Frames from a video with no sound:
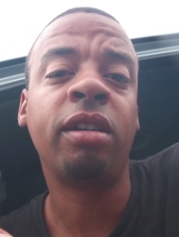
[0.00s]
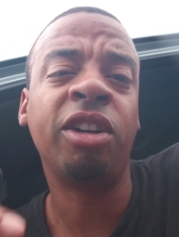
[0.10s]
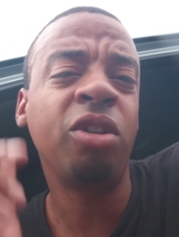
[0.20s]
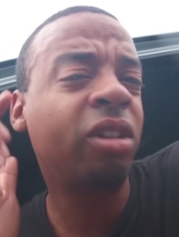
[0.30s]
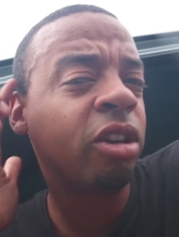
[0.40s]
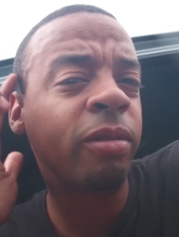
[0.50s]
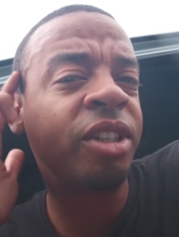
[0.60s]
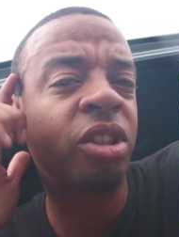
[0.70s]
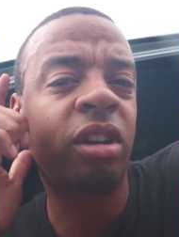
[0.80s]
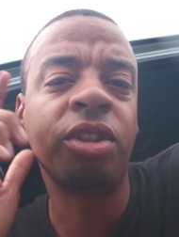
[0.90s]
and do a little
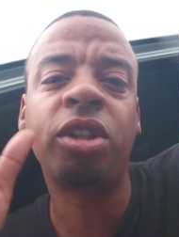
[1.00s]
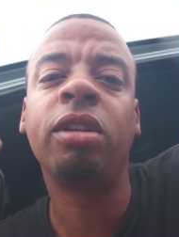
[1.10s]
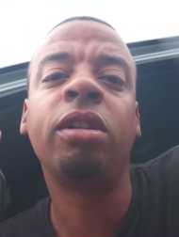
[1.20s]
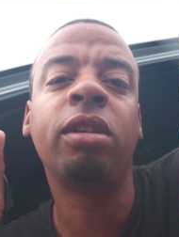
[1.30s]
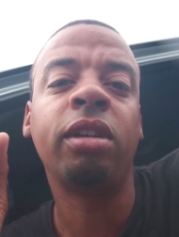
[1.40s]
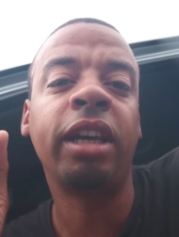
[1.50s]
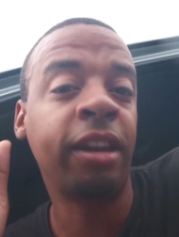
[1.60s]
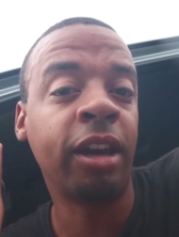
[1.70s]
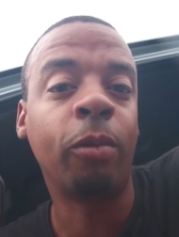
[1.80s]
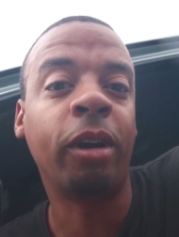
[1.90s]
research
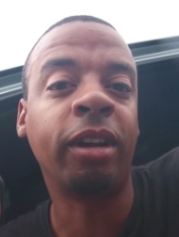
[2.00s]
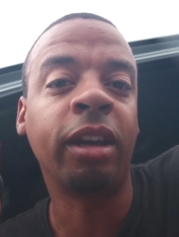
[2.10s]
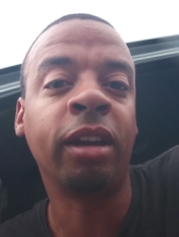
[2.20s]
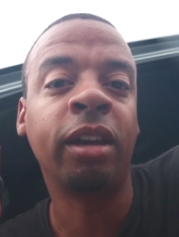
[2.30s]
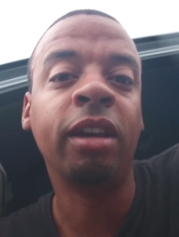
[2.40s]
and networking,